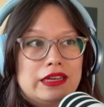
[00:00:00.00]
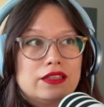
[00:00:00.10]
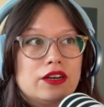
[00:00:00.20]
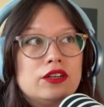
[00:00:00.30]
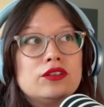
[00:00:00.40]

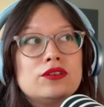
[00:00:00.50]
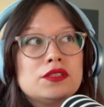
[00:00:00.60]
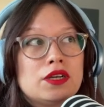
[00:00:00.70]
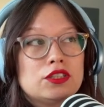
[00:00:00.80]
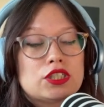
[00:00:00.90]
The articles
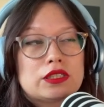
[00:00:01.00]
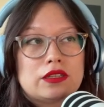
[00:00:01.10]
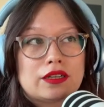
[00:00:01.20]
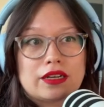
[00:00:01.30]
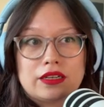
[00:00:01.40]
are just
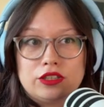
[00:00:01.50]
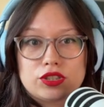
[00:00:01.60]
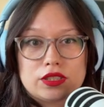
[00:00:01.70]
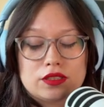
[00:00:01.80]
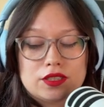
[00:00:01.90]
not that
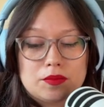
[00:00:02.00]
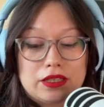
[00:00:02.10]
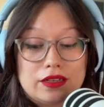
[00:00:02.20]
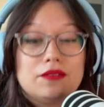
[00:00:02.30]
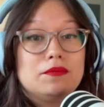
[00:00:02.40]
interesting to me.
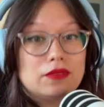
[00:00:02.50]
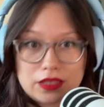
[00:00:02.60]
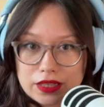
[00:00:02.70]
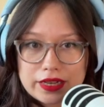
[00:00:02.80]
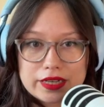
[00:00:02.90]
Like
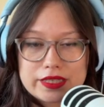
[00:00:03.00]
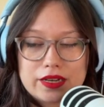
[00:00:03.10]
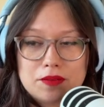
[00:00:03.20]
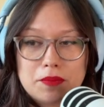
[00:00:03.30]
And like I said, in